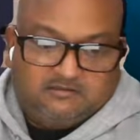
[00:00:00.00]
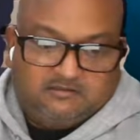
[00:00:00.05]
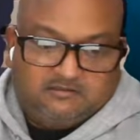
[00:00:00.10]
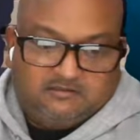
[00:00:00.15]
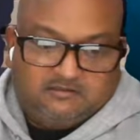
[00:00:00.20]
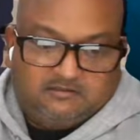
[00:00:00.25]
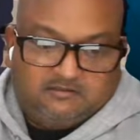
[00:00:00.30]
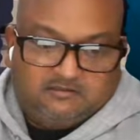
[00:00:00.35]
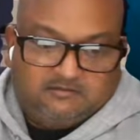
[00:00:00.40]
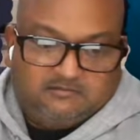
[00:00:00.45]

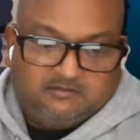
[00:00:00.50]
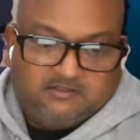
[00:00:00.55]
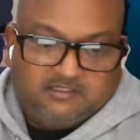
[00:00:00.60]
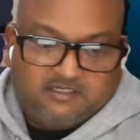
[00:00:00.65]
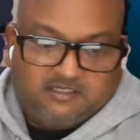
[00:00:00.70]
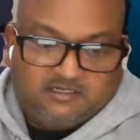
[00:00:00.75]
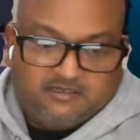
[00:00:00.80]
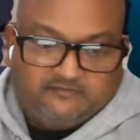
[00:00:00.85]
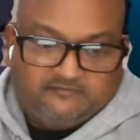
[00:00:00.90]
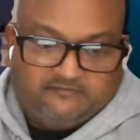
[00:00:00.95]
time
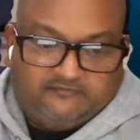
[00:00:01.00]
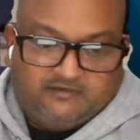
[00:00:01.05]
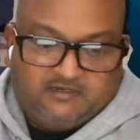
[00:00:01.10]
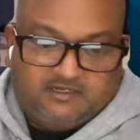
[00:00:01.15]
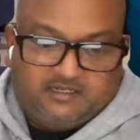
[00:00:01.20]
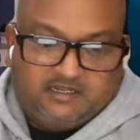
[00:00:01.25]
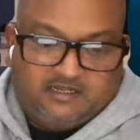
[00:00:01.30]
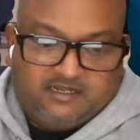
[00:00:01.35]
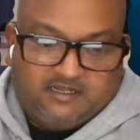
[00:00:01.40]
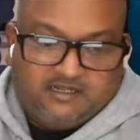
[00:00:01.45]
left
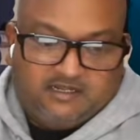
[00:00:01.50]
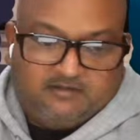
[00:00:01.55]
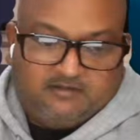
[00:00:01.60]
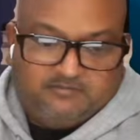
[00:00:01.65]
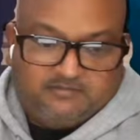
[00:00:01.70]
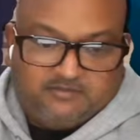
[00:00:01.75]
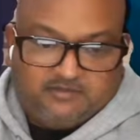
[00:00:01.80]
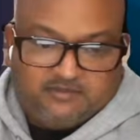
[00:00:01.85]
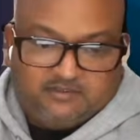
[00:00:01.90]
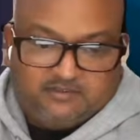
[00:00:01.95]
app?
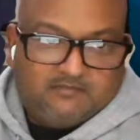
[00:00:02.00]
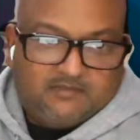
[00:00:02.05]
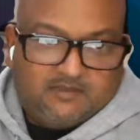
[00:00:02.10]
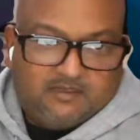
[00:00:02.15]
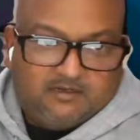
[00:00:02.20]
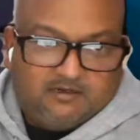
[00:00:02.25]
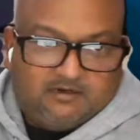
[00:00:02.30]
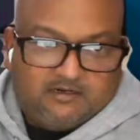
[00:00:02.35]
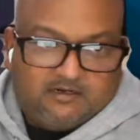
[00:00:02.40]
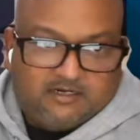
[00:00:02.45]

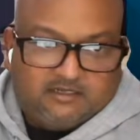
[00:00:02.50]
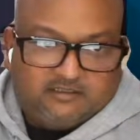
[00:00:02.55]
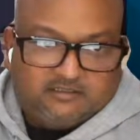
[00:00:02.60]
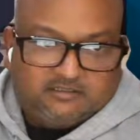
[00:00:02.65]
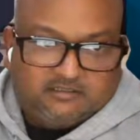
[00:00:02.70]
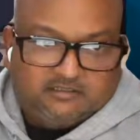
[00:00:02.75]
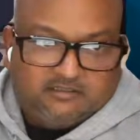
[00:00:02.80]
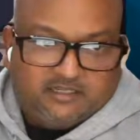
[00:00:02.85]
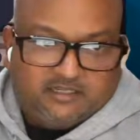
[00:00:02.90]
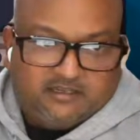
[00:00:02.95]
All right,
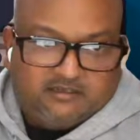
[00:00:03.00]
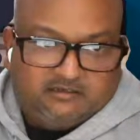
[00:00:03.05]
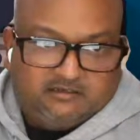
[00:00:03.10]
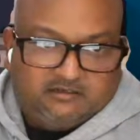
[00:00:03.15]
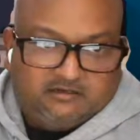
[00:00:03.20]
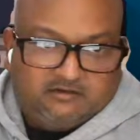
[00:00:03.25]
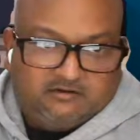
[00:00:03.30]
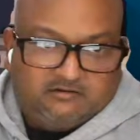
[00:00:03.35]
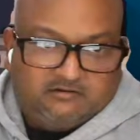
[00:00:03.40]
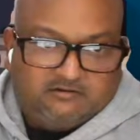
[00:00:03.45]
so there you
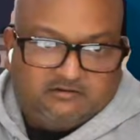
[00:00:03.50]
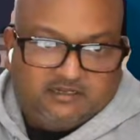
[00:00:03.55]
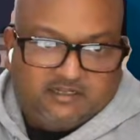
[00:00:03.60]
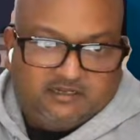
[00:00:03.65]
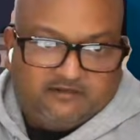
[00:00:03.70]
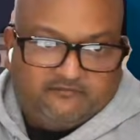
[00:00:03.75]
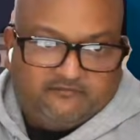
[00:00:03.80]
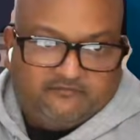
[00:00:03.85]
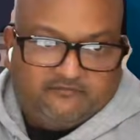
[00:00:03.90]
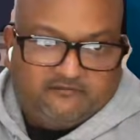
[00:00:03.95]
go.
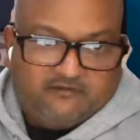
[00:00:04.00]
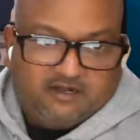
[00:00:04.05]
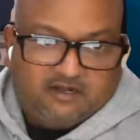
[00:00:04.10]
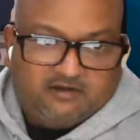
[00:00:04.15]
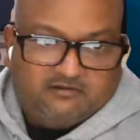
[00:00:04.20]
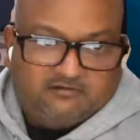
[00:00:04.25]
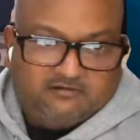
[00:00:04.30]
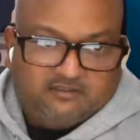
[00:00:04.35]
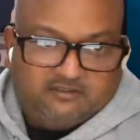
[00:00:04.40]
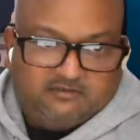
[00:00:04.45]
It
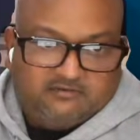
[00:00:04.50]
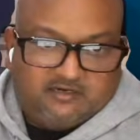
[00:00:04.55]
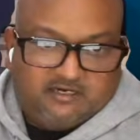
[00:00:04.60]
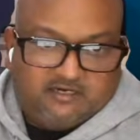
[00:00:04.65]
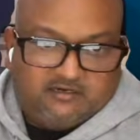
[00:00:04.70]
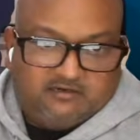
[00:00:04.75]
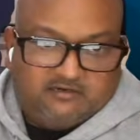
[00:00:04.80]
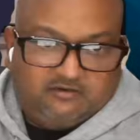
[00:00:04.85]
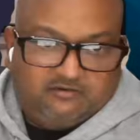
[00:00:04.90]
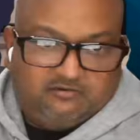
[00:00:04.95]
found the
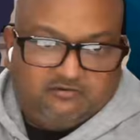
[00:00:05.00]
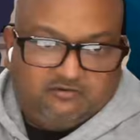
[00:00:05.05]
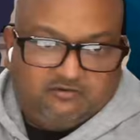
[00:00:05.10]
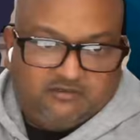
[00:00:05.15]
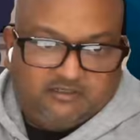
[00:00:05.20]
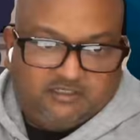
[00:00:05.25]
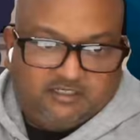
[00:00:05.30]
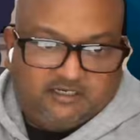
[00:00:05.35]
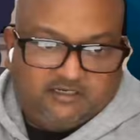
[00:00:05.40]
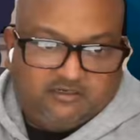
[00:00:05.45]
right
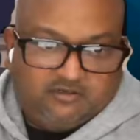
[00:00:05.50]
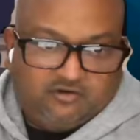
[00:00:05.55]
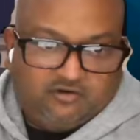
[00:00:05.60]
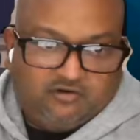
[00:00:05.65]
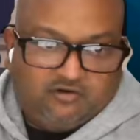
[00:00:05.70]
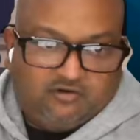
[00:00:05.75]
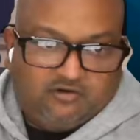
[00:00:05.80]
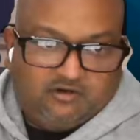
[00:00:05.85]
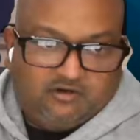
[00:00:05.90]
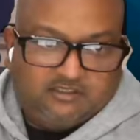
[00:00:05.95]
tool. It
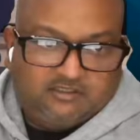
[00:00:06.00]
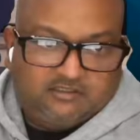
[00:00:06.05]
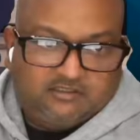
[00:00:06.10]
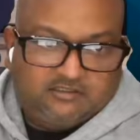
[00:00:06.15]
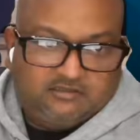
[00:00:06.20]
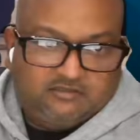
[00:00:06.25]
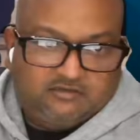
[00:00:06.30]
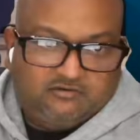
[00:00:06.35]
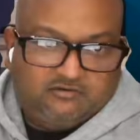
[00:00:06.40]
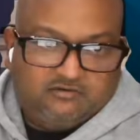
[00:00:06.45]
called
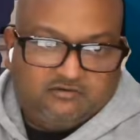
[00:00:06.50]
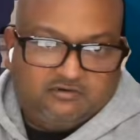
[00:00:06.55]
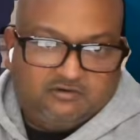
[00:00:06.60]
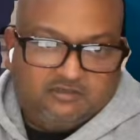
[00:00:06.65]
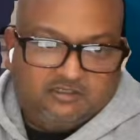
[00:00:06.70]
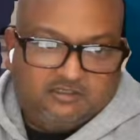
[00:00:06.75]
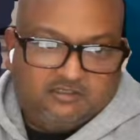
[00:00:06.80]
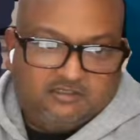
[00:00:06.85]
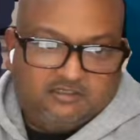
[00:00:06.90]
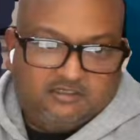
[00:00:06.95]
the
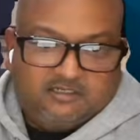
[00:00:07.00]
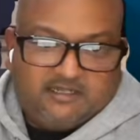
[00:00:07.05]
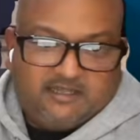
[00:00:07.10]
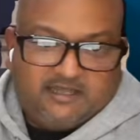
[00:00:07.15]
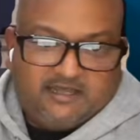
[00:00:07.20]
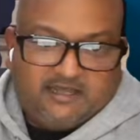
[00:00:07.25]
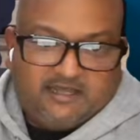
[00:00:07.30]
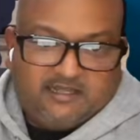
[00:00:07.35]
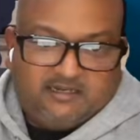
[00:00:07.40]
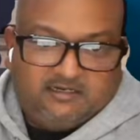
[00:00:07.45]
tool
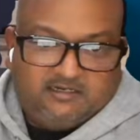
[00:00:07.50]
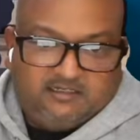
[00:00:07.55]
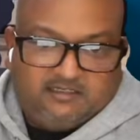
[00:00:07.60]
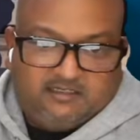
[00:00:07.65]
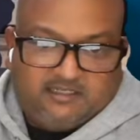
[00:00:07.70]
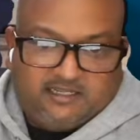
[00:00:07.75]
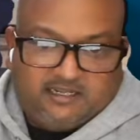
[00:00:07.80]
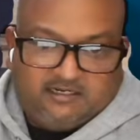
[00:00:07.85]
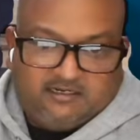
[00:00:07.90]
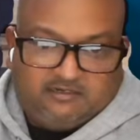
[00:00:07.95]
and
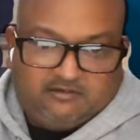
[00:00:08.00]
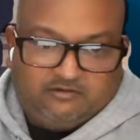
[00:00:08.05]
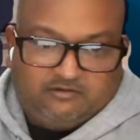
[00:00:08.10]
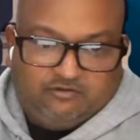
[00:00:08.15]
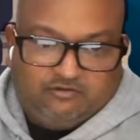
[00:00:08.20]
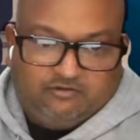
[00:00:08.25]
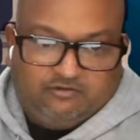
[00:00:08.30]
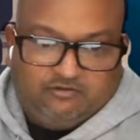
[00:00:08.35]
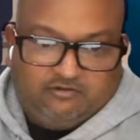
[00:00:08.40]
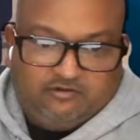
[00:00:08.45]
then it
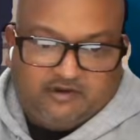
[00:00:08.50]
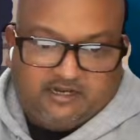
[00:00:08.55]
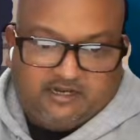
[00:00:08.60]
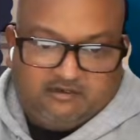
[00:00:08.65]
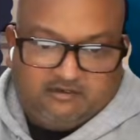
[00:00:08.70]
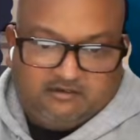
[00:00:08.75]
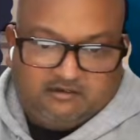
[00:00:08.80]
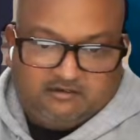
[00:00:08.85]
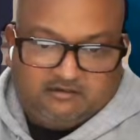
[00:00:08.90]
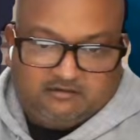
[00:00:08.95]

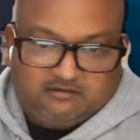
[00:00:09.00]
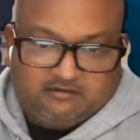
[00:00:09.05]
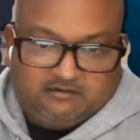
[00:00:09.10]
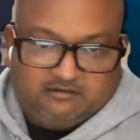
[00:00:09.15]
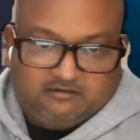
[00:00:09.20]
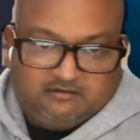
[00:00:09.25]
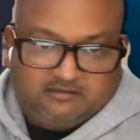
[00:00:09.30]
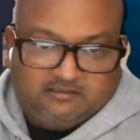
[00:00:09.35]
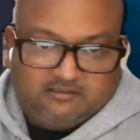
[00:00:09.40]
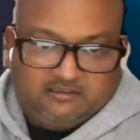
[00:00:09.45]
rendered
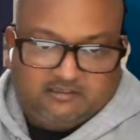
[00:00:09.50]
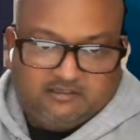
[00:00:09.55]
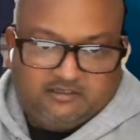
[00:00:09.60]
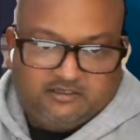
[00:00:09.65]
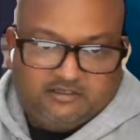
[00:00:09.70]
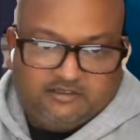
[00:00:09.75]
the